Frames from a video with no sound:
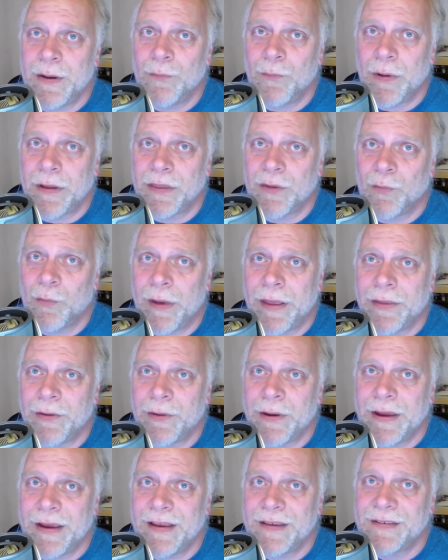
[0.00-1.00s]
what the weather
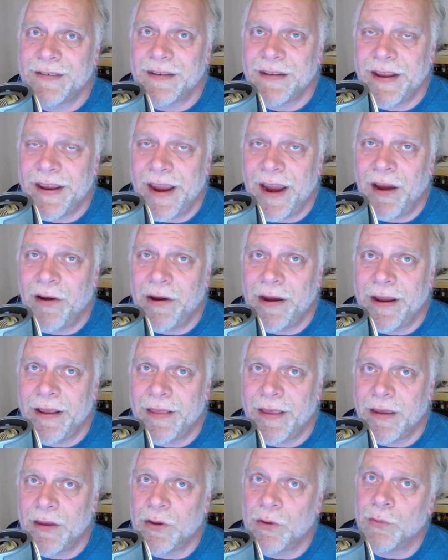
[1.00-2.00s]
is in the area
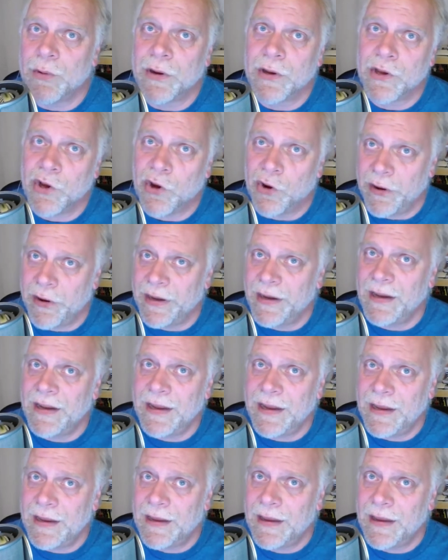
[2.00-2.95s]
that you are currently.